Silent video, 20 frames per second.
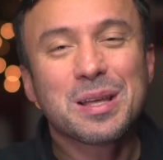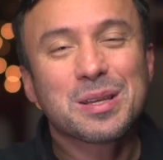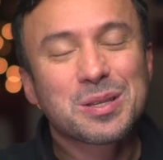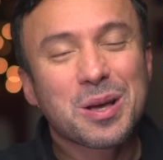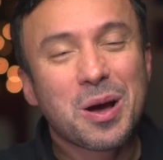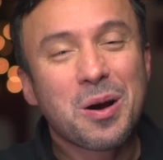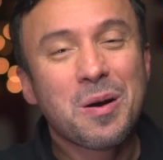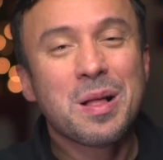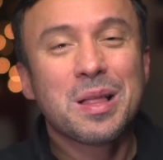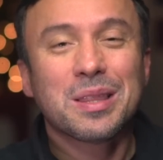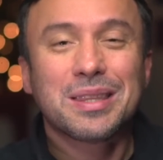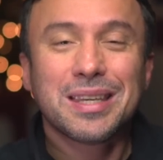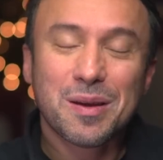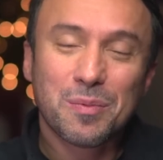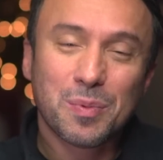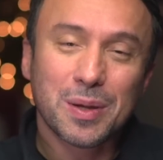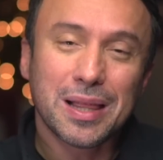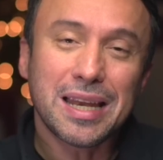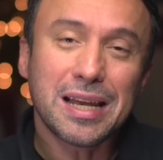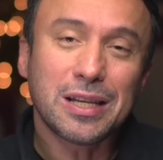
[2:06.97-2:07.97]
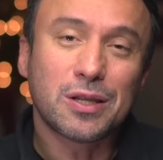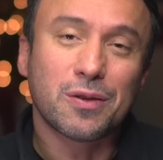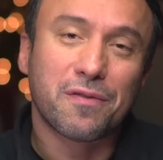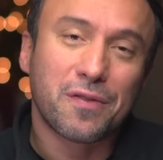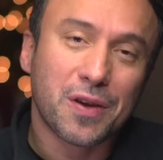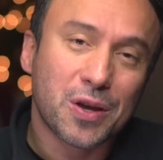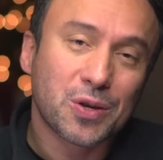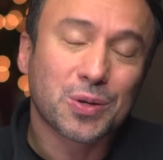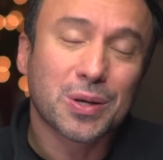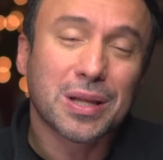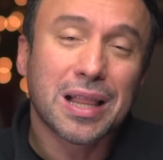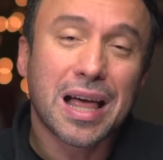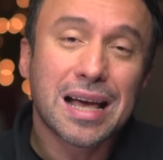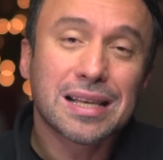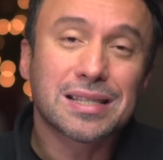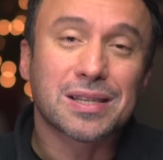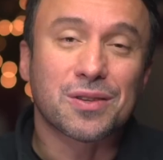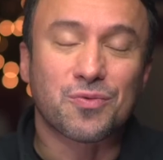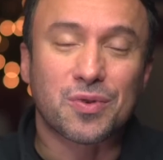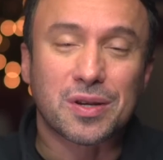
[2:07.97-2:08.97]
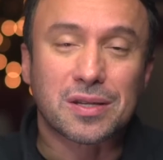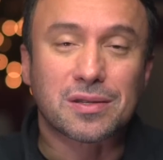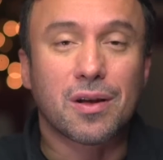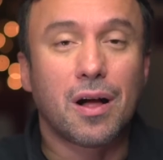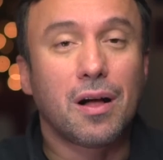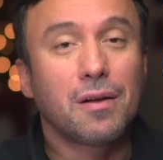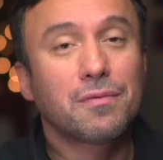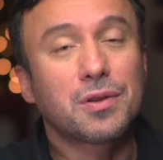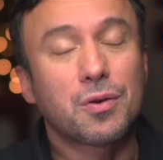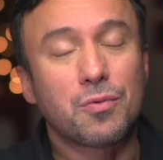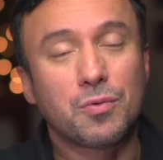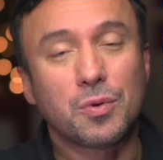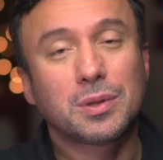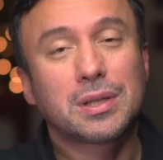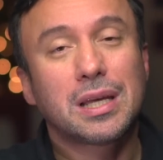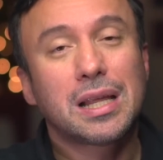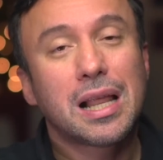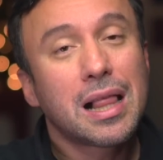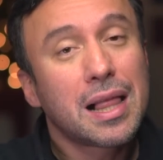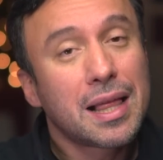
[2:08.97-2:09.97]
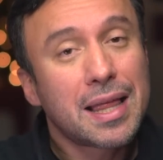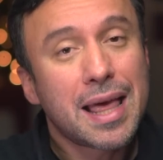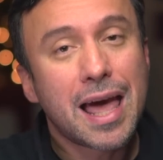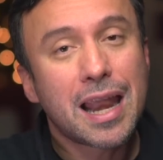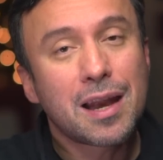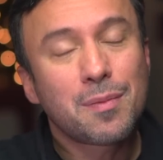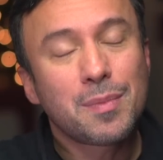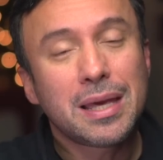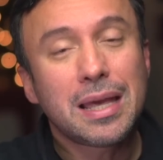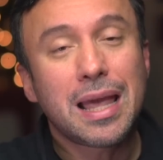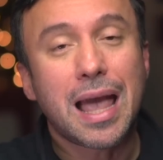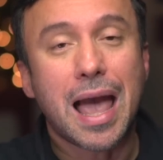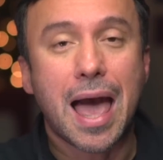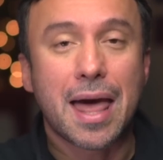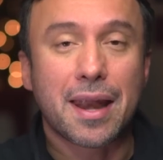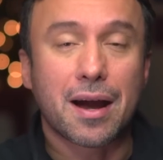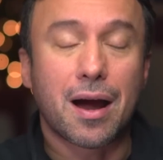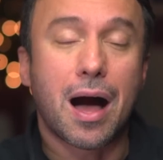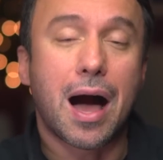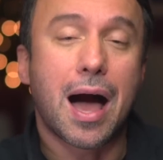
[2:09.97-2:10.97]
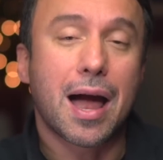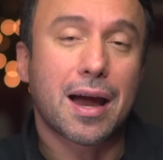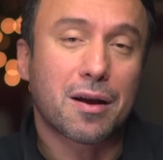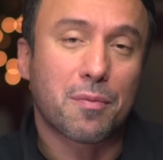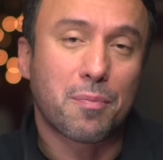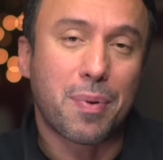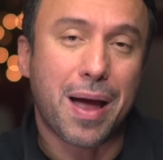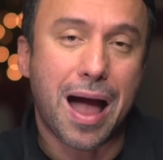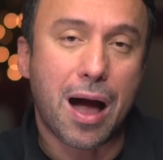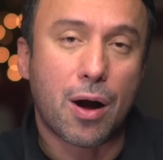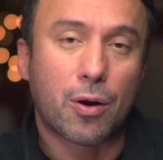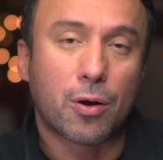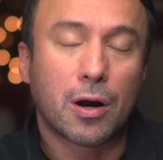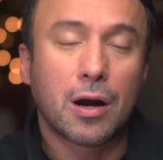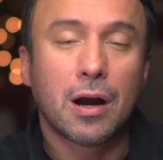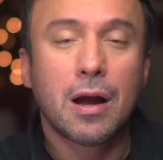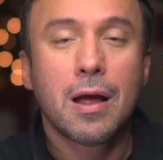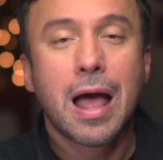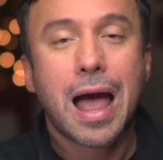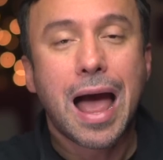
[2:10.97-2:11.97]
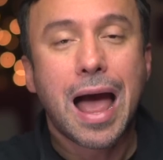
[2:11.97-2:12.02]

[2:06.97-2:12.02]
So the ability to visualize and resolve the root canal anatomy at a higher power